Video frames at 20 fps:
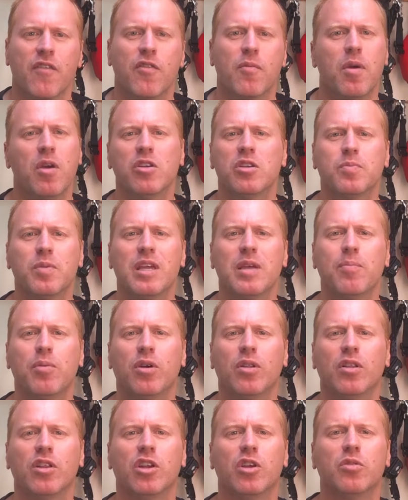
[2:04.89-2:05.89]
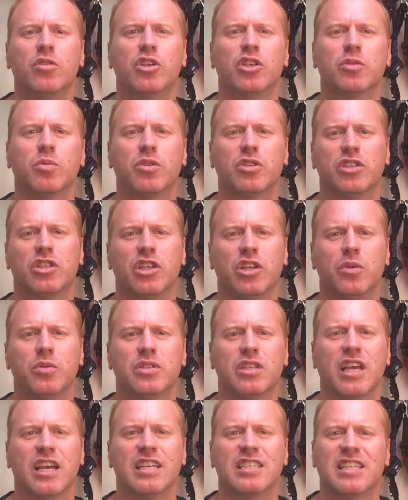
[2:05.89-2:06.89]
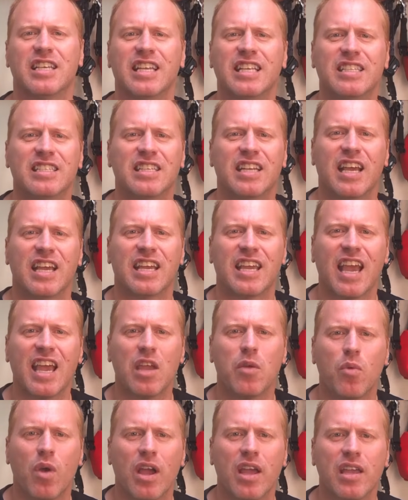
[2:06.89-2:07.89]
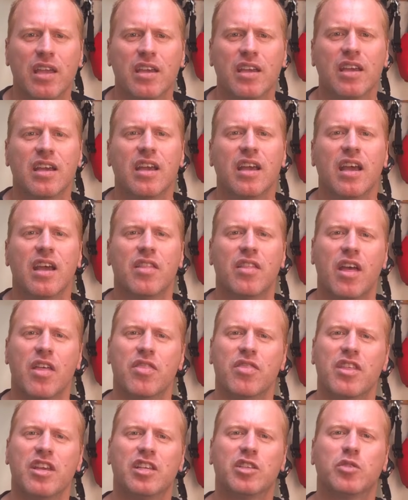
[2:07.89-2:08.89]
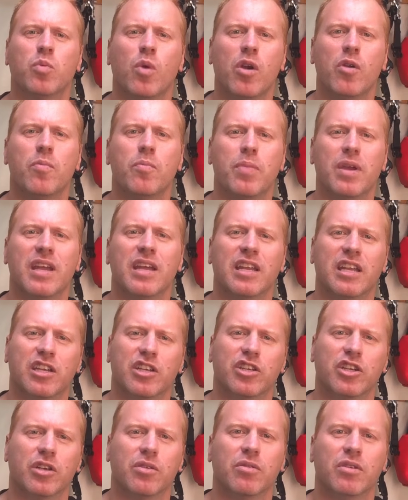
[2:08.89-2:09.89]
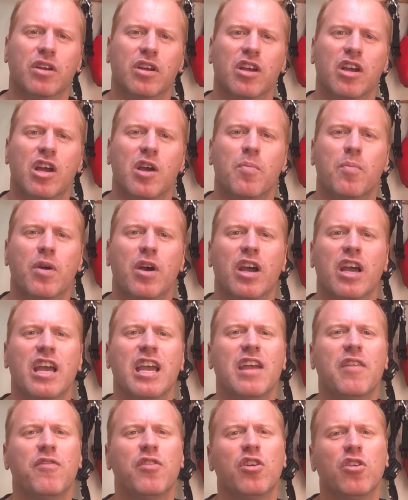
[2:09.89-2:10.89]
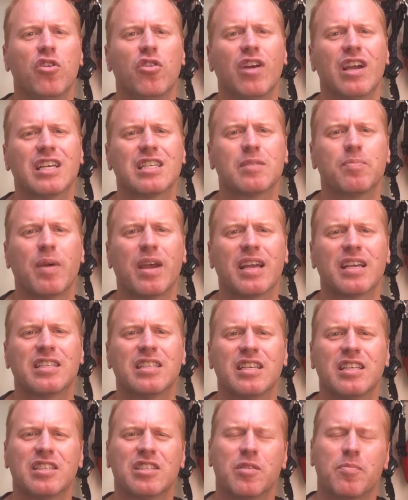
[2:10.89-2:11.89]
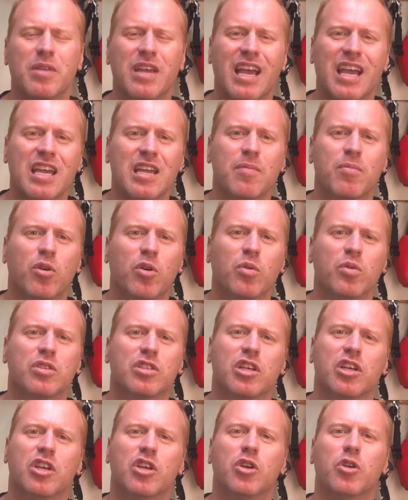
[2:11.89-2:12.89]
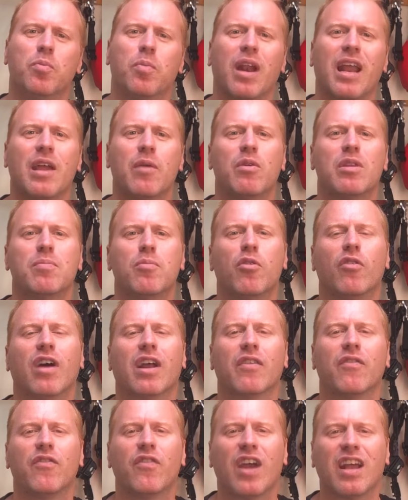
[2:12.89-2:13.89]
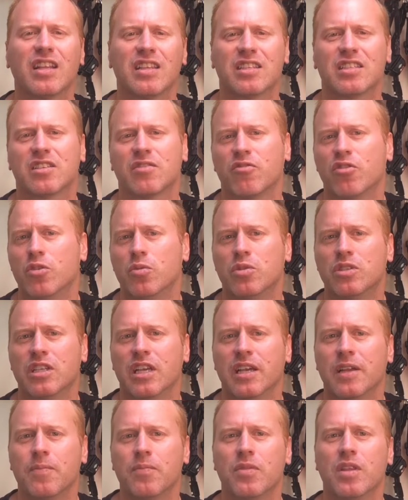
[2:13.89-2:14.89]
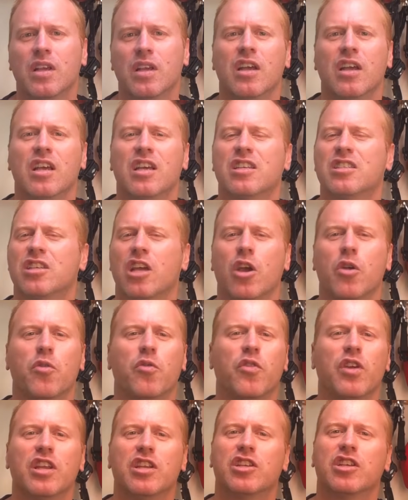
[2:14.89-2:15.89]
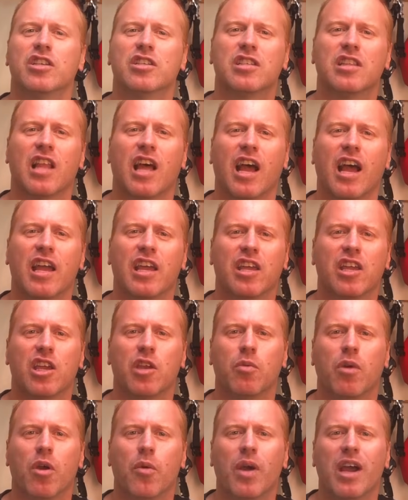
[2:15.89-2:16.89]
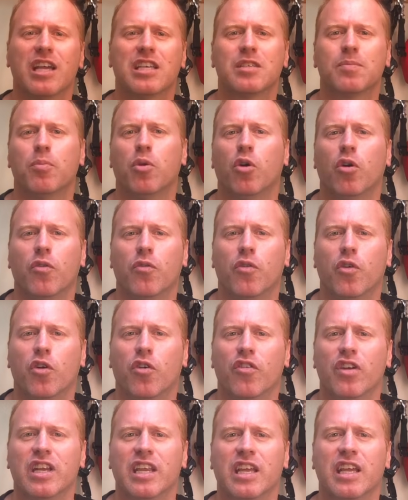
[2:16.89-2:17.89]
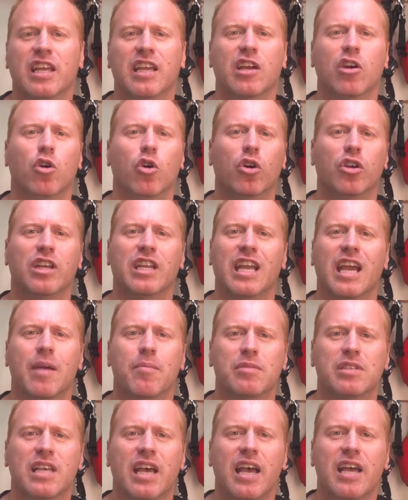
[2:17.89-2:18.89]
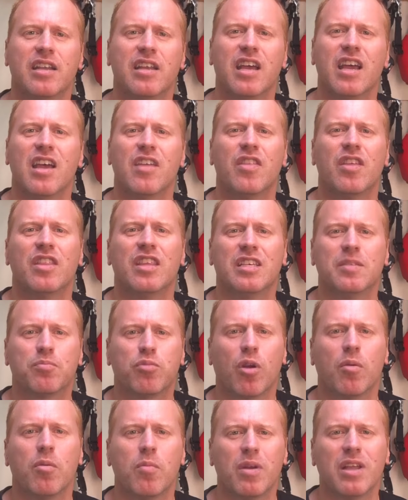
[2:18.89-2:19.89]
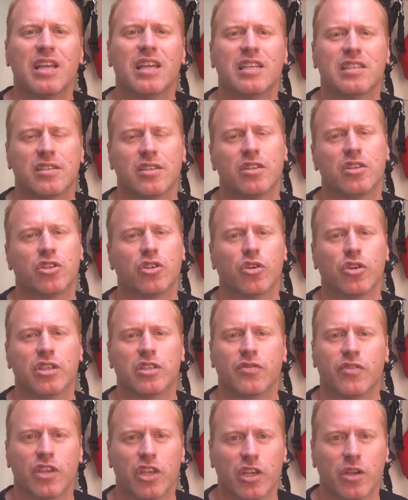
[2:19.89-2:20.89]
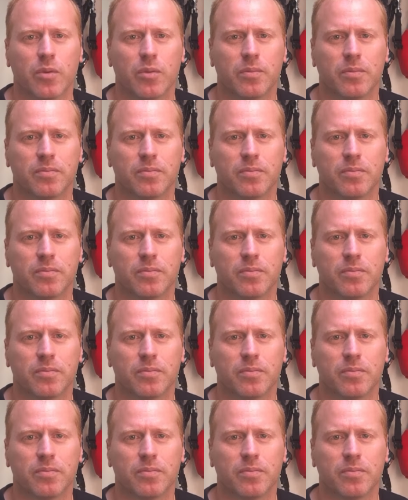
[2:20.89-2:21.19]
For most people who just want to use it as an internet gateway, then this won't be an issue. But if you're expecting to be able to play with more advanced routing, so features like QoS, port forwarding or DMZ, then this probably isn't the choice for you.